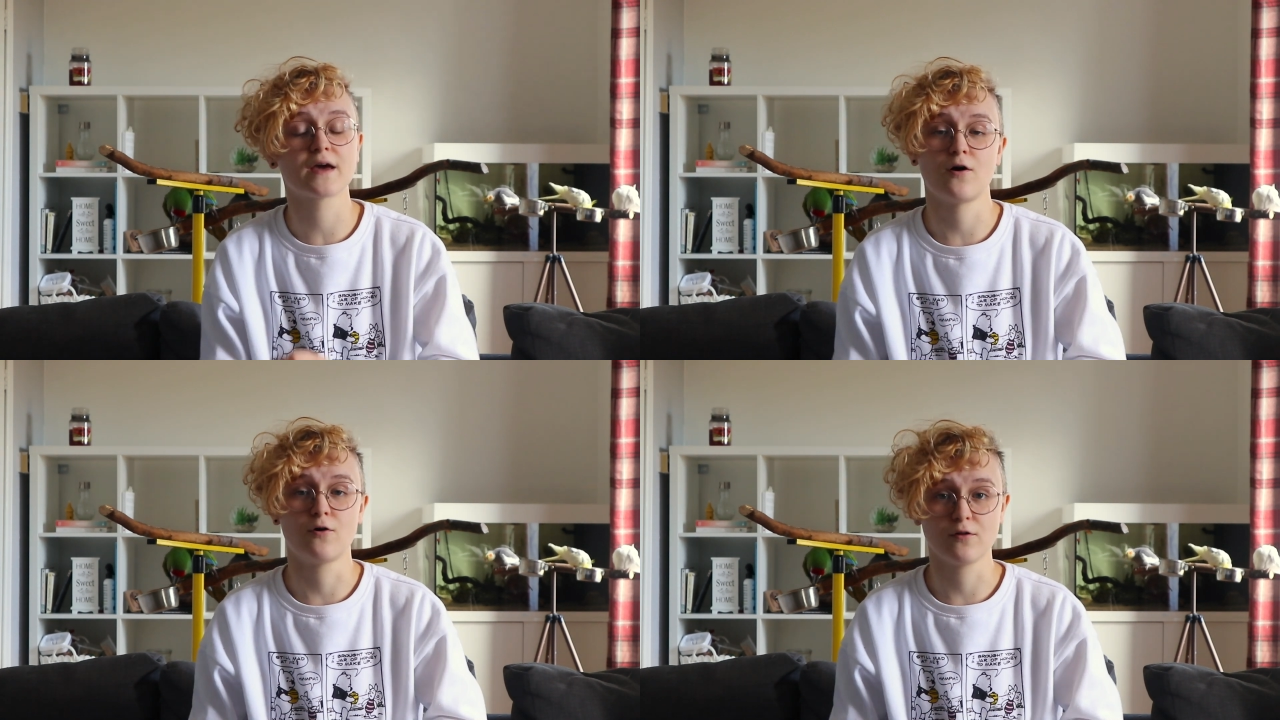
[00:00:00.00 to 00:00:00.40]
to
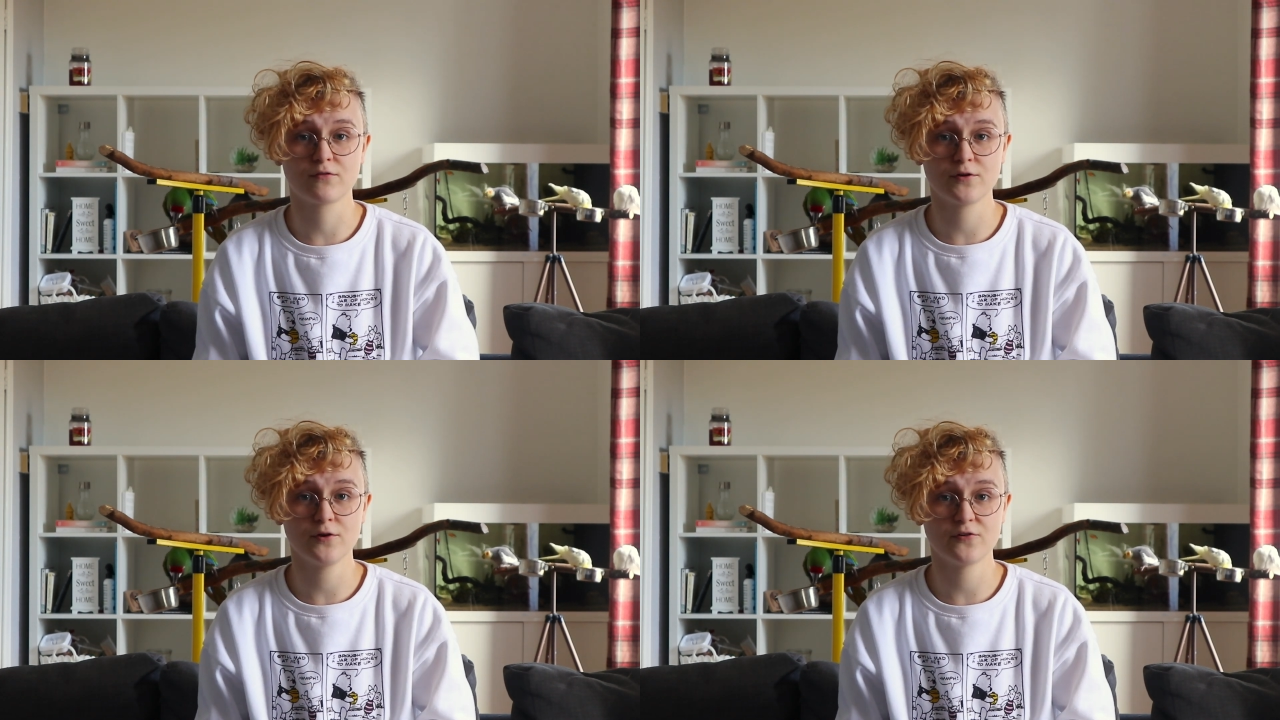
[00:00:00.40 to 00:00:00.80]
get
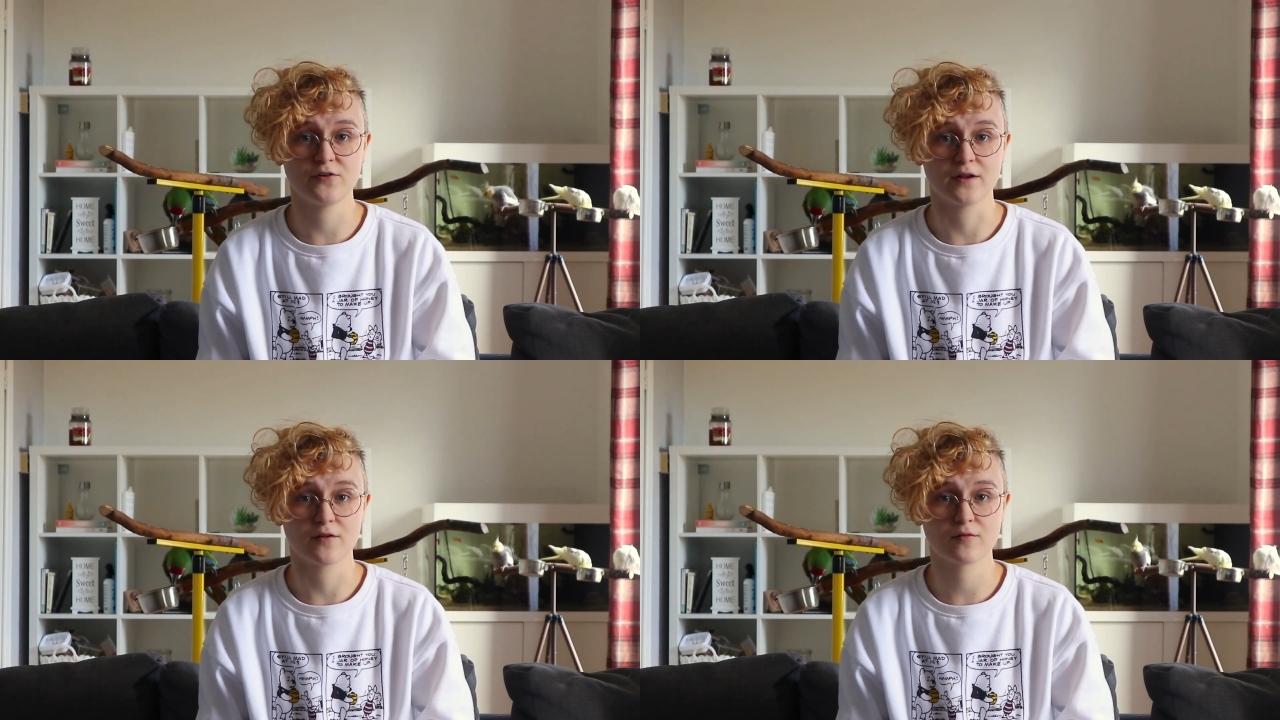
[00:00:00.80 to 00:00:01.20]
all of their
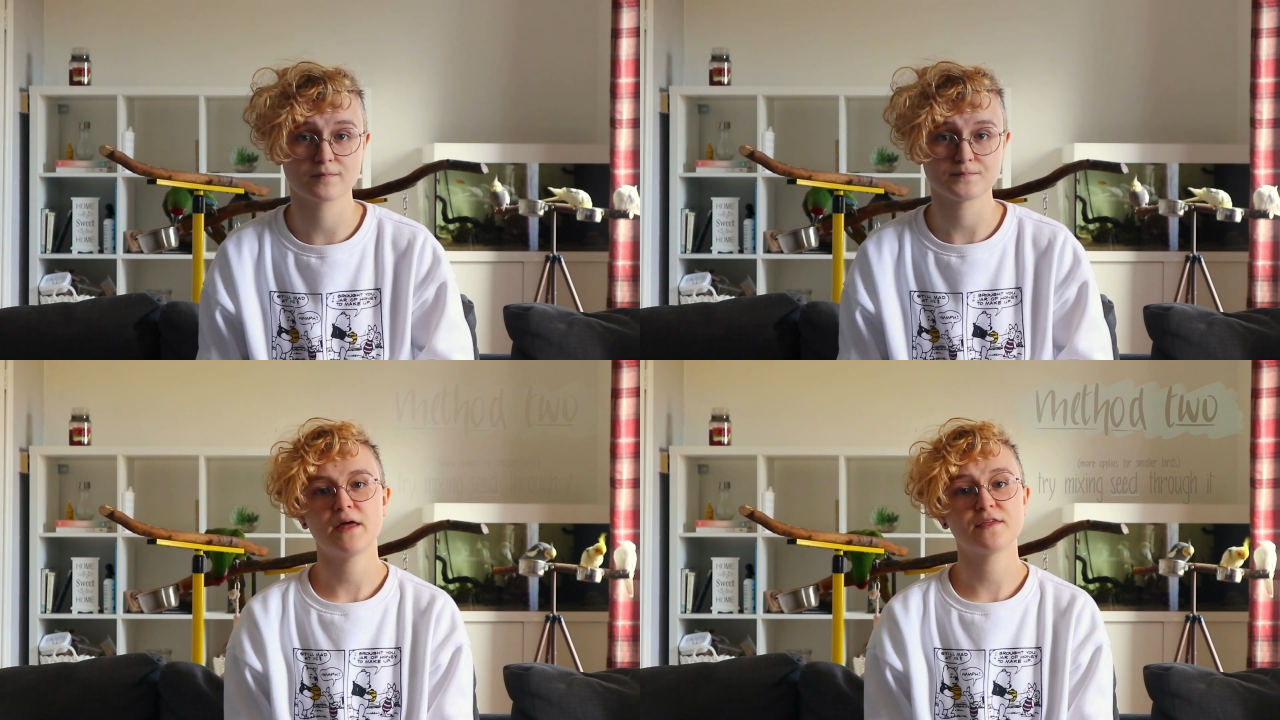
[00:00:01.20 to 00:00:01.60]

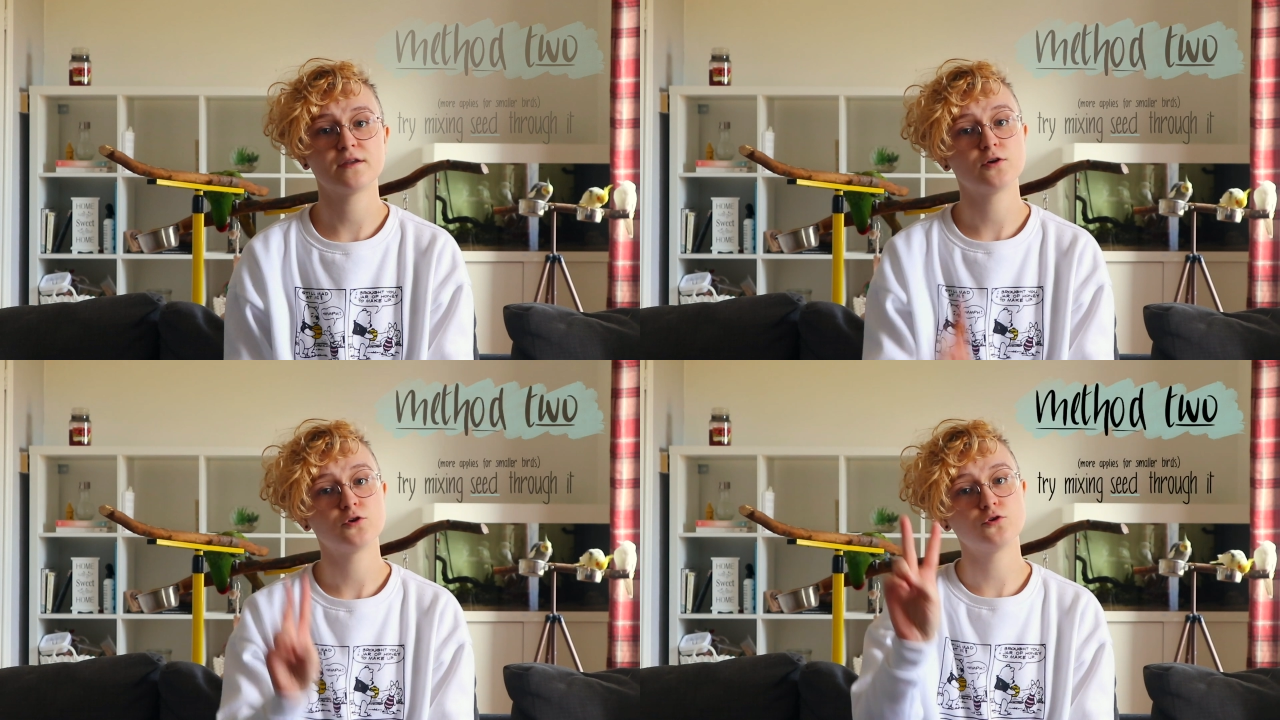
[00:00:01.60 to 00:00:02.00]
nutrients.
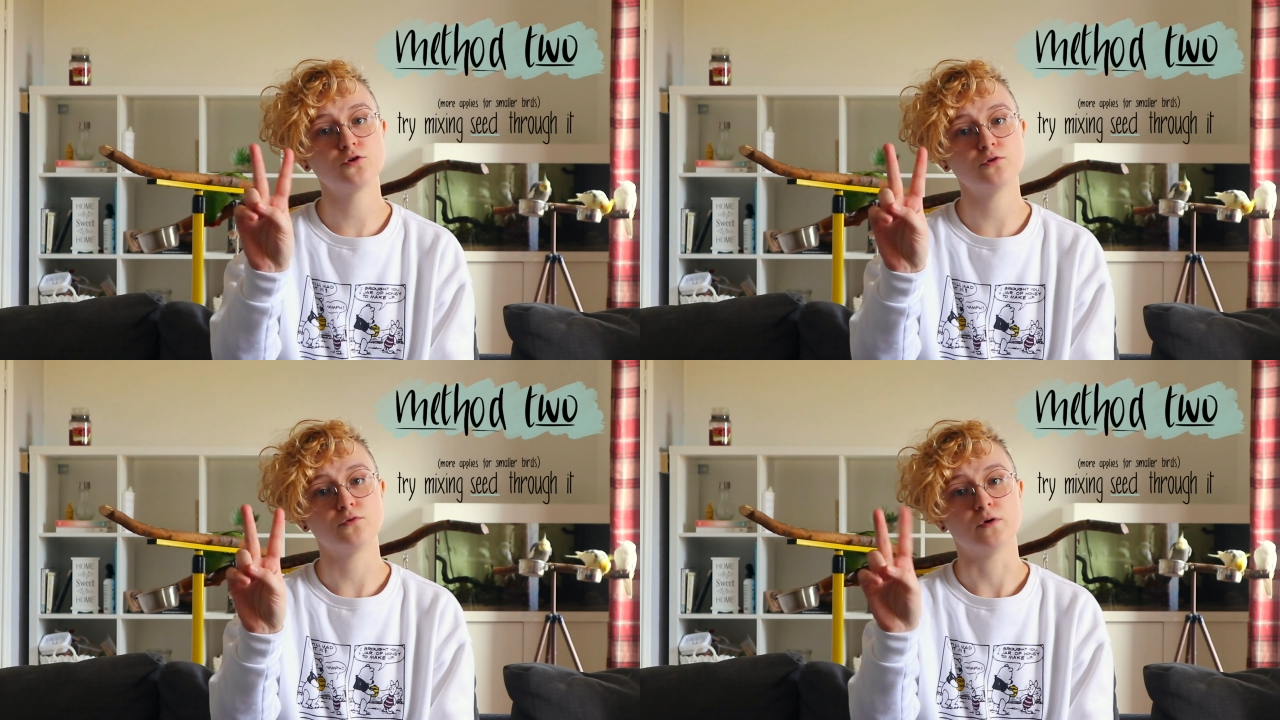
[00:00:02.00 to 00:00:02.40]
Method
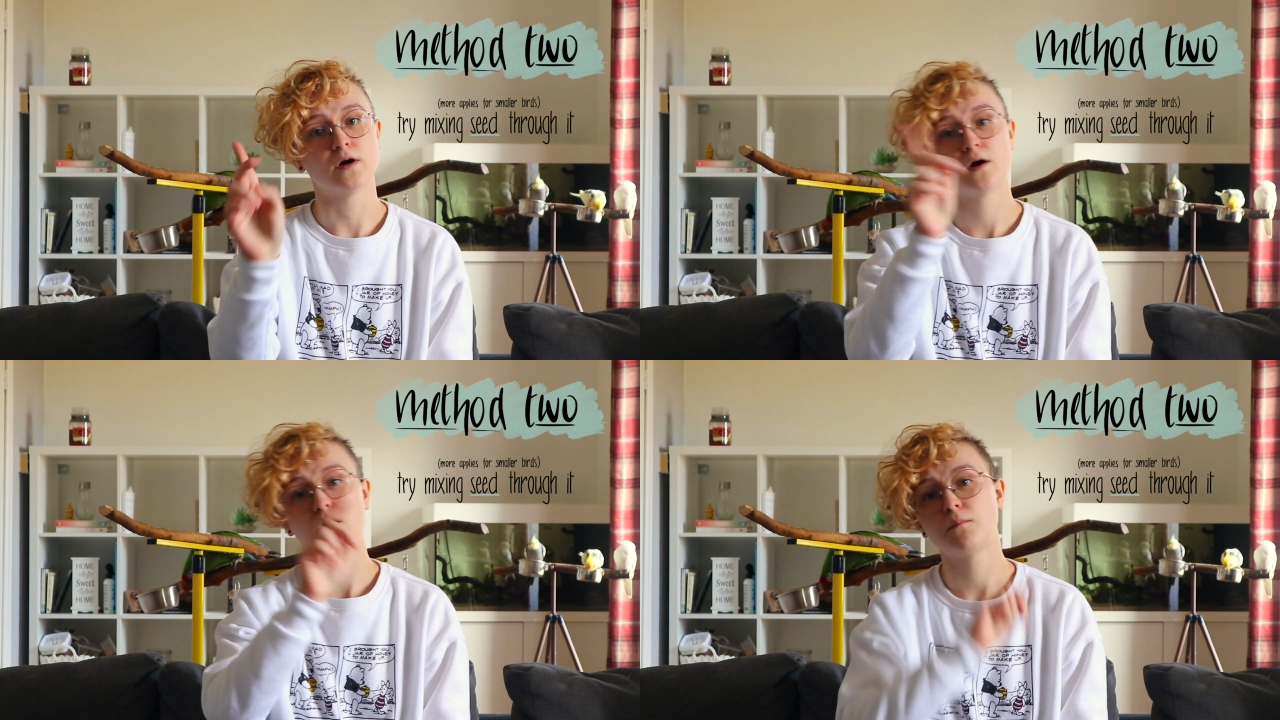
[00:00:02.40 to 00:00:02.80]
2.